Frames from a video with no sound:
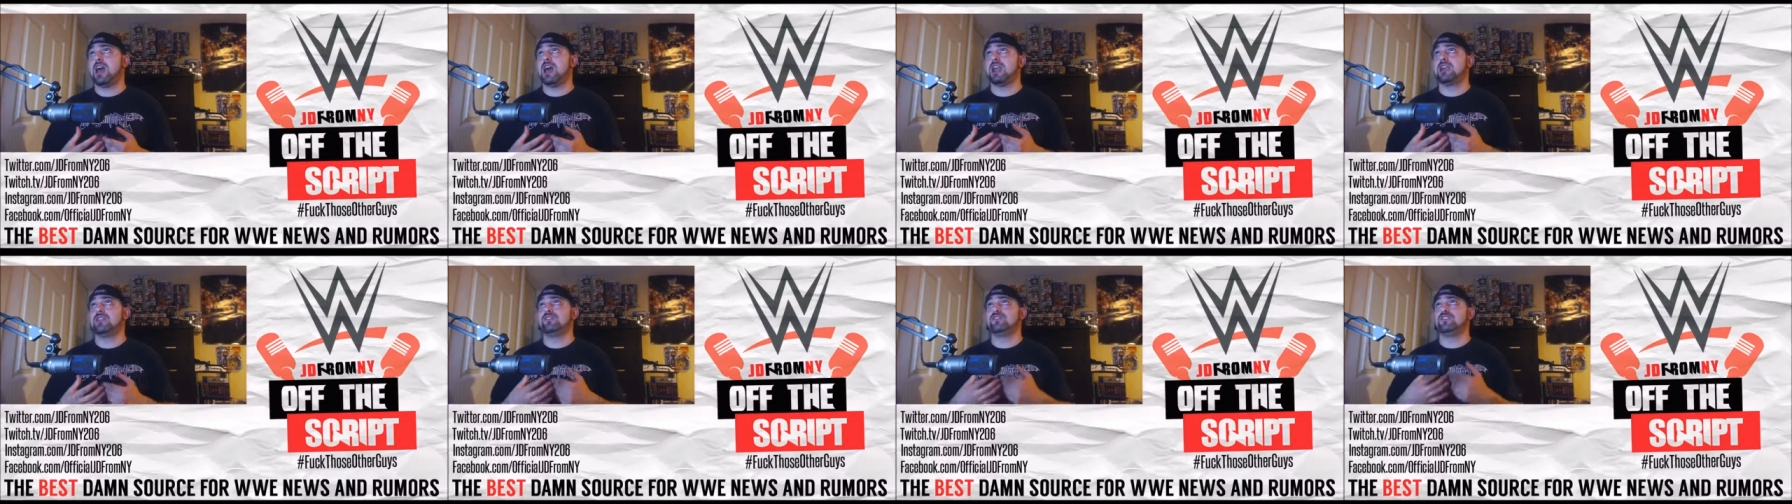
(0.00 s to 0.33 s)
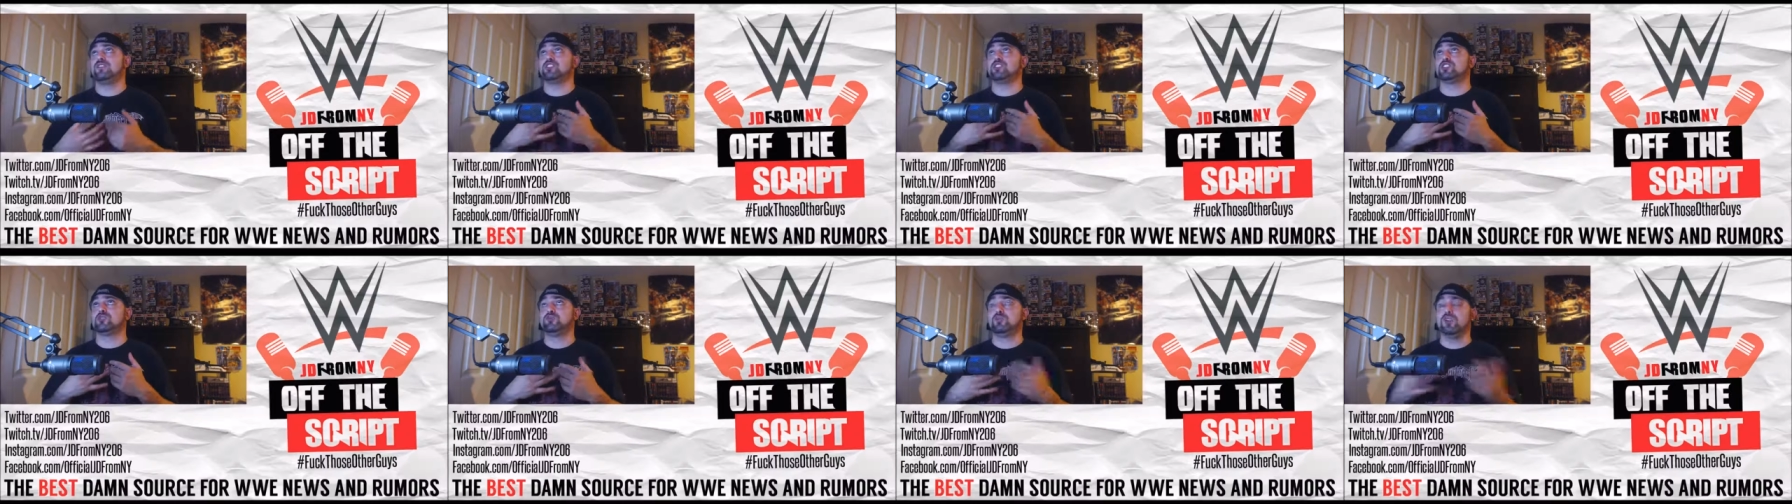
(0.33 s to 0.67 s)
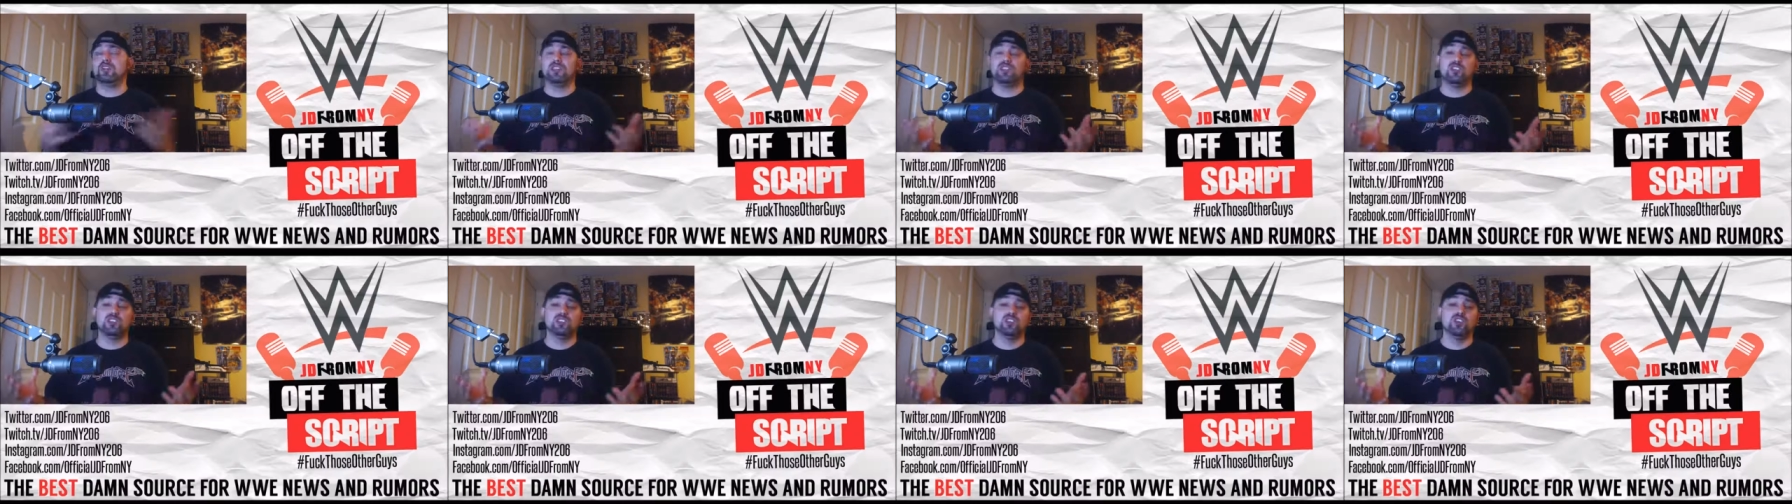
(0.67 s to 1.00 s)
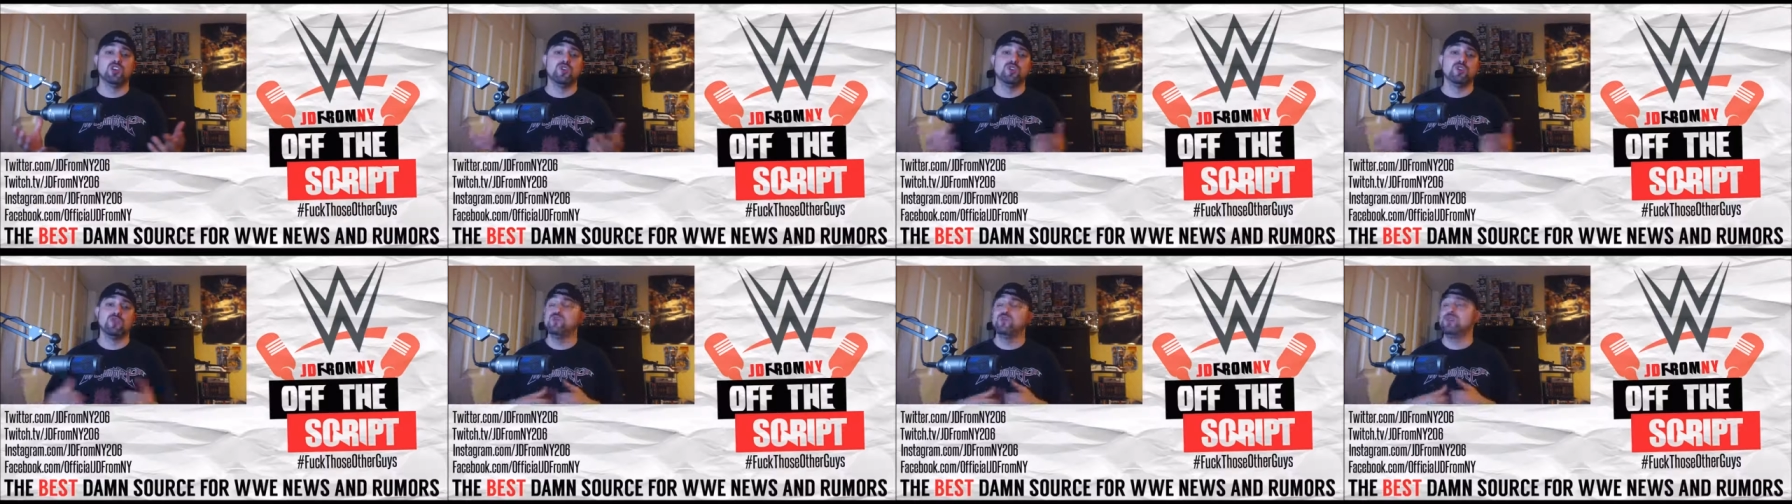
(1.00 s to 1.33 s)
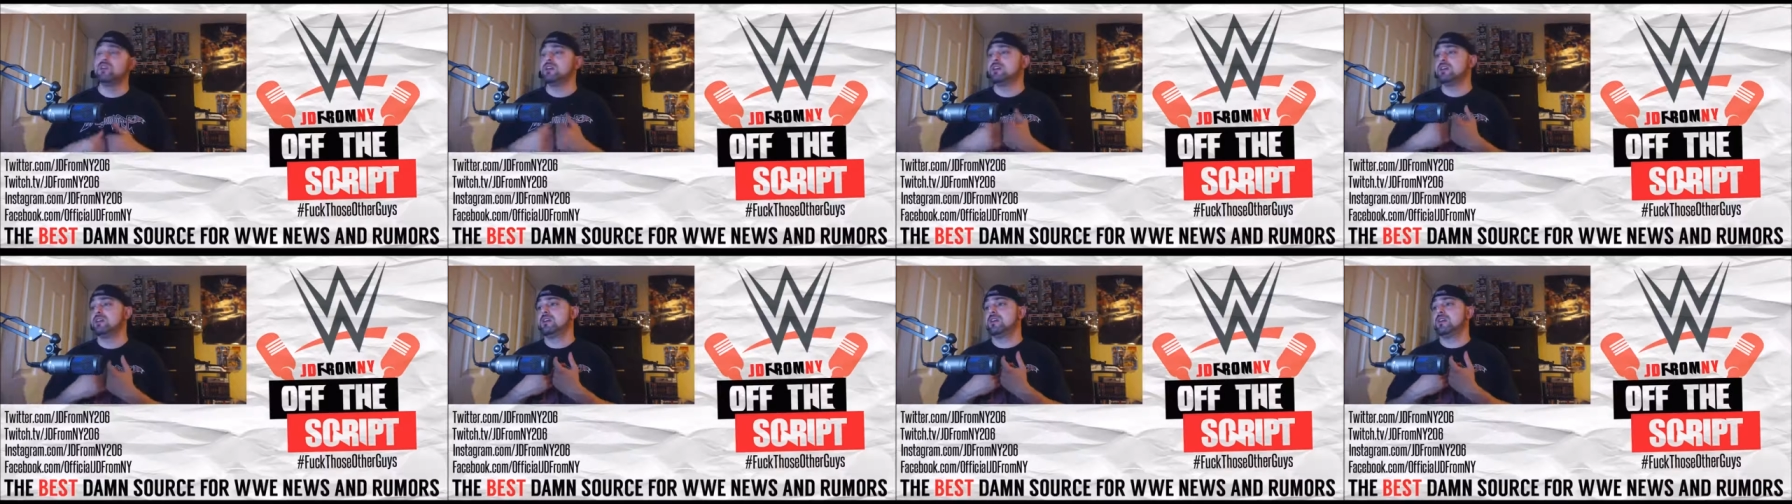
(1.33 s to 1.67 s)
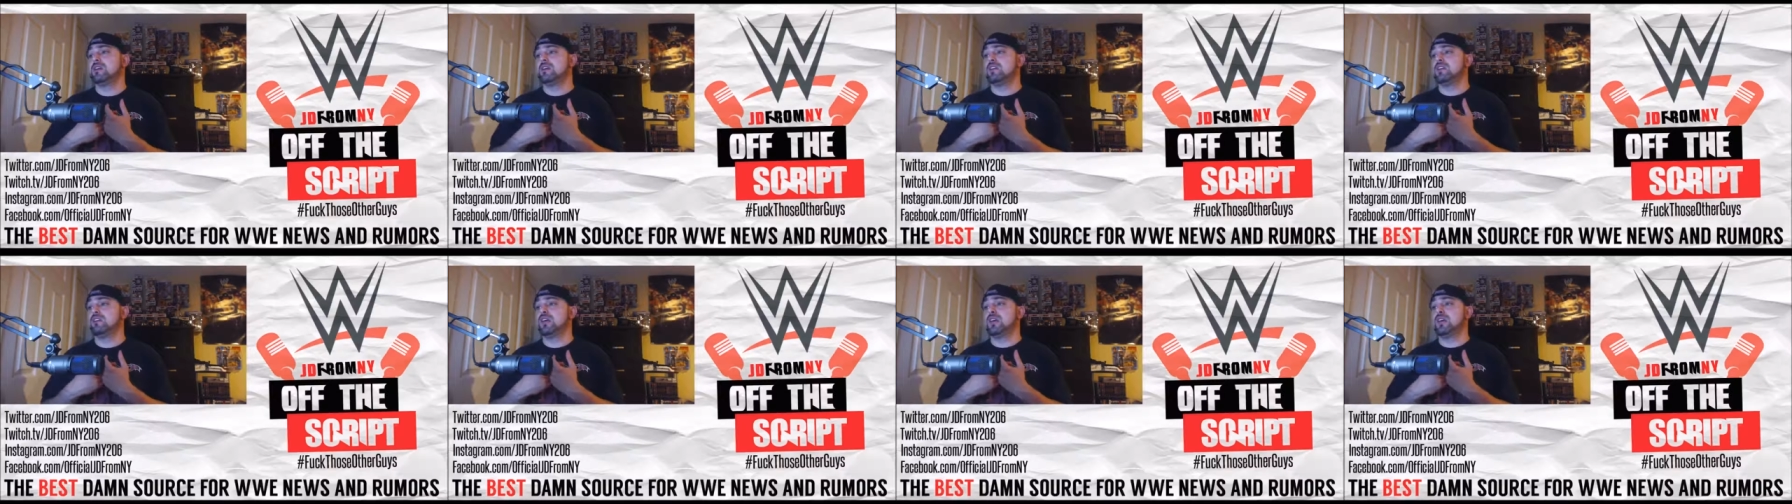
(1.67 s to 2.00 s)
and if you split the two,
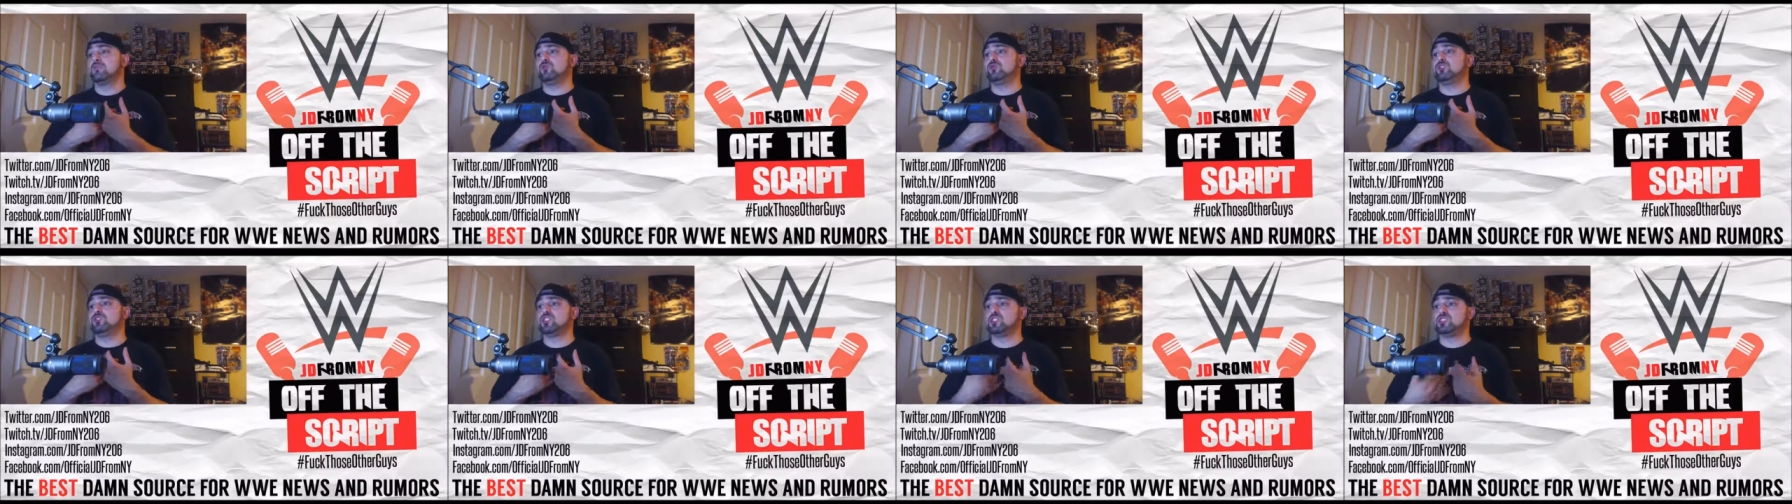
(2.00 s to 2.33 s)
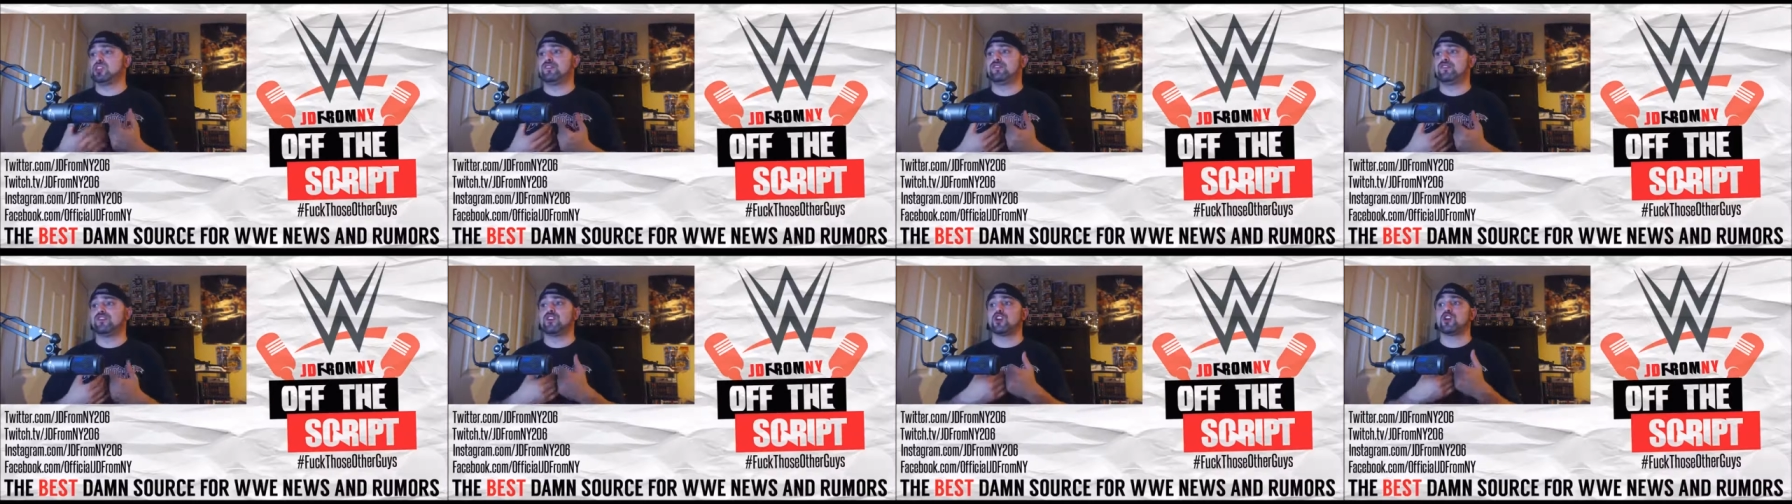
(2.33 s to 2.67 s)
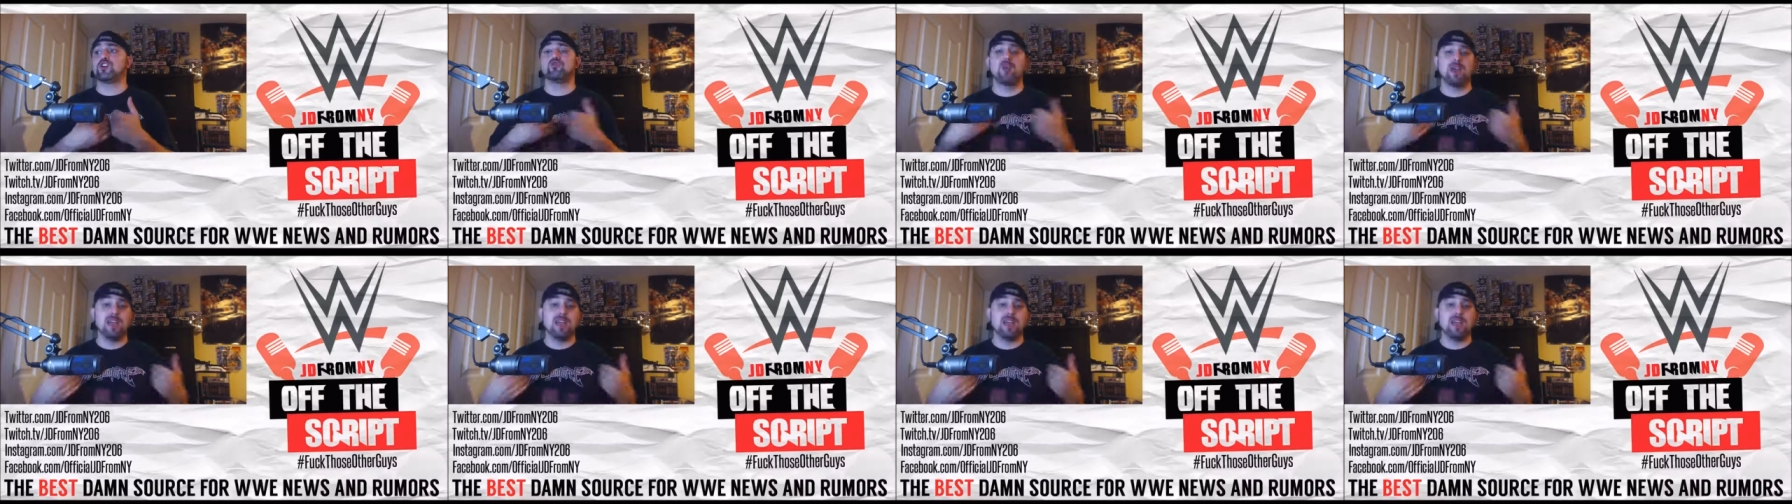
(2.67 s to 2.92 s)
they will suffer